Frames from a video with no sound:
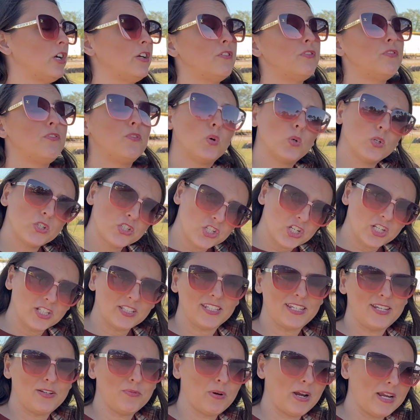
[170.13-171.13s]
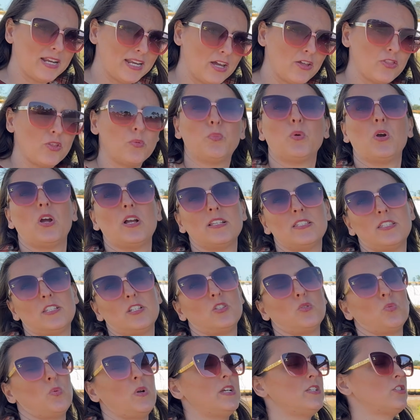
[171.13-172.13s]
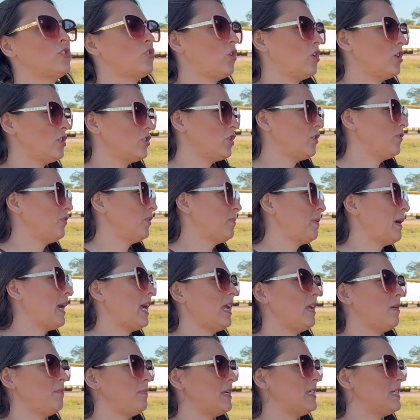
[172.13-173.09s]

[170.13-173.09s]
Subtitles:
Unfortunately, right now the Process West crossover pipe